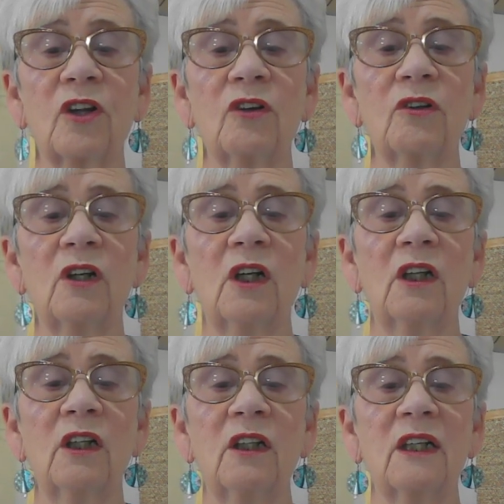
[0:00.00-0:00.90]
So
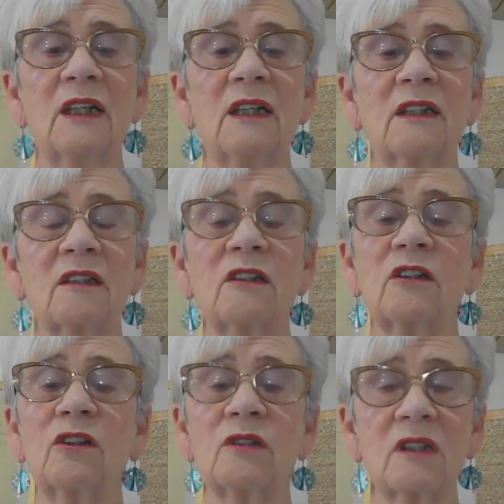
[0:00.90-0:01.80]
you need to
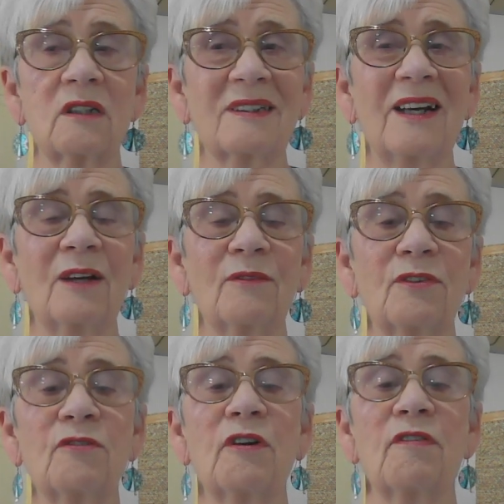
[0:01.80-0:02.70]
use this time
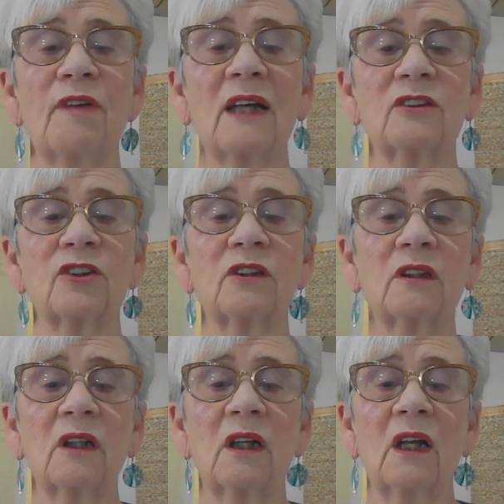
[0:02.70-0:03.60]
for
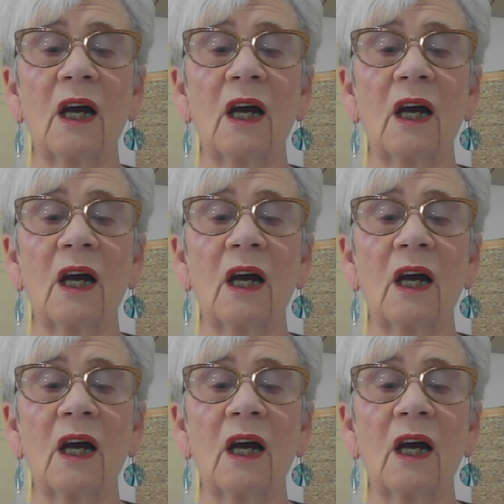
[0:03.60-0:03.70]
reflection.